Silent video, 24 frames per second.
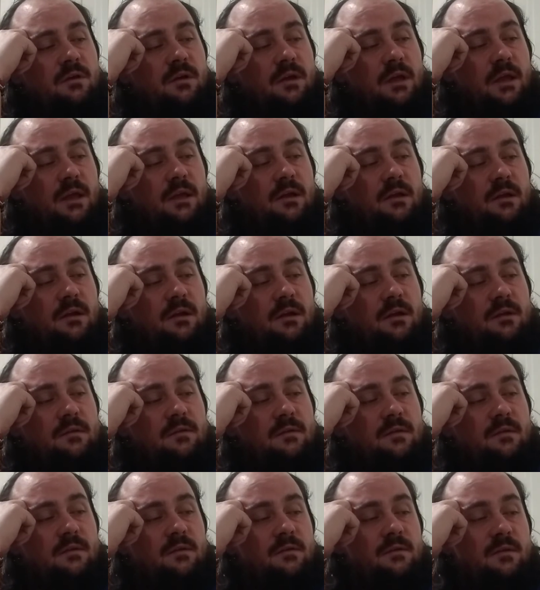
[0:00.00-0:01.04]

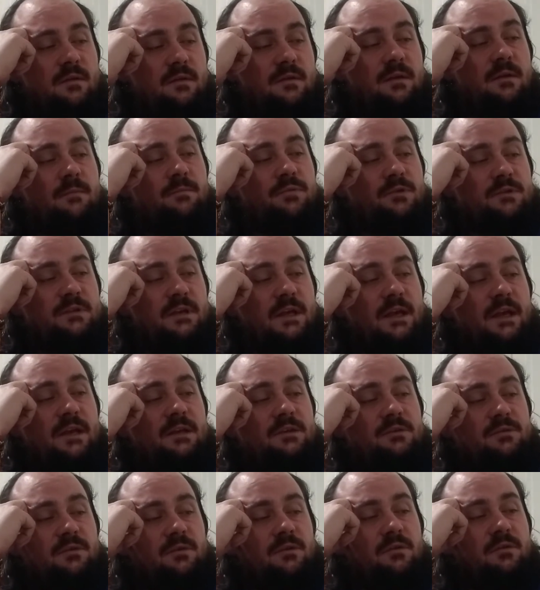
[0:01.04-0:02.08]
the temperance
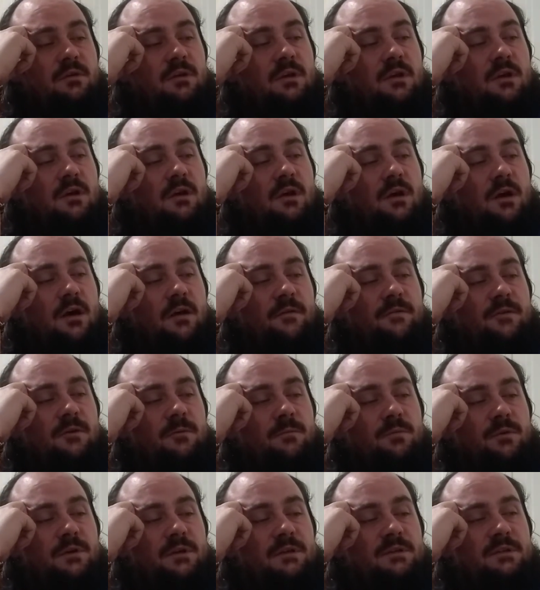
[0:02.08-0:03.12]
angel often
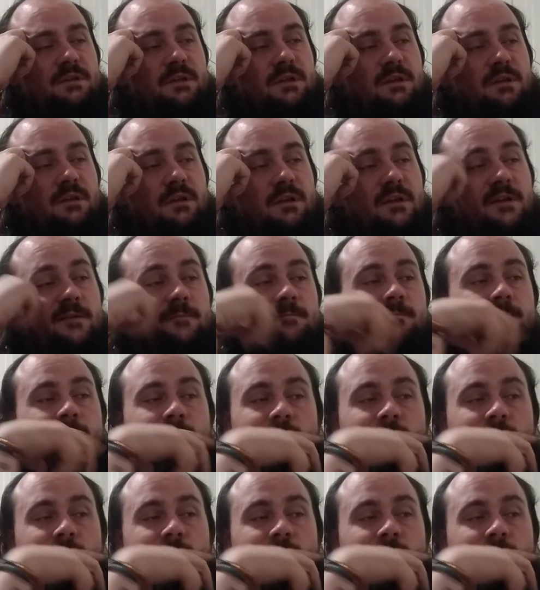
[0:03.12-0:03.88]
brings healing.